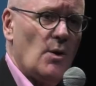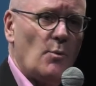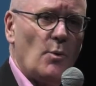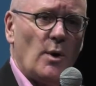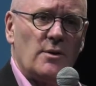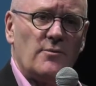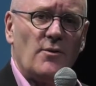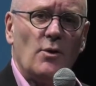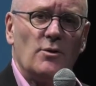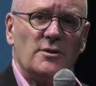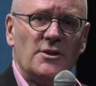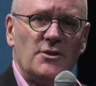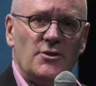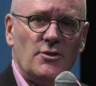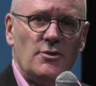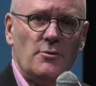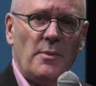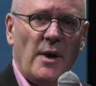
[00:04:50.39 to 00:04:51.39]
One of only
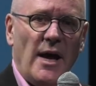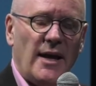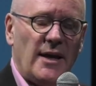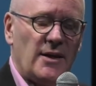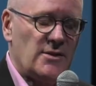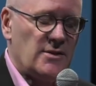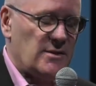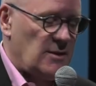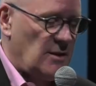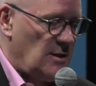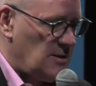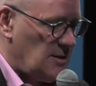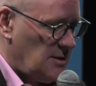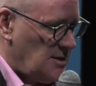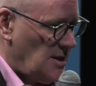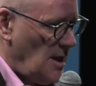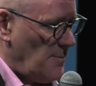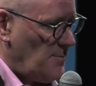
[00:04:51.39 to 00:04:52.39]
2 banks in
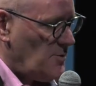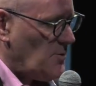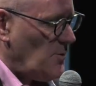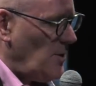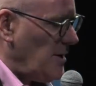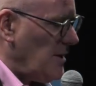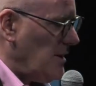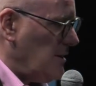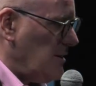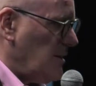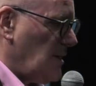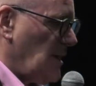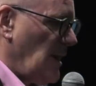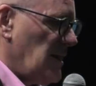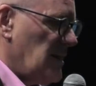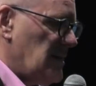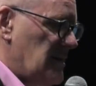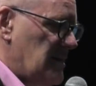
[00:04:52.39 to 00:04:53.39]
the top 20 in the
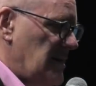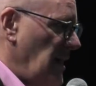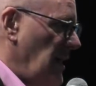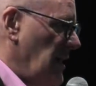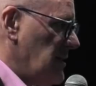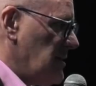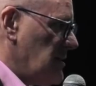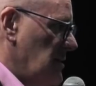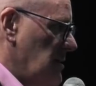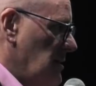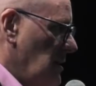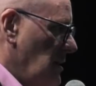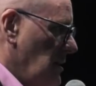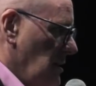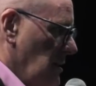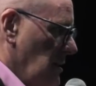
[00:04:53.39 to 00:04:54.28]
United States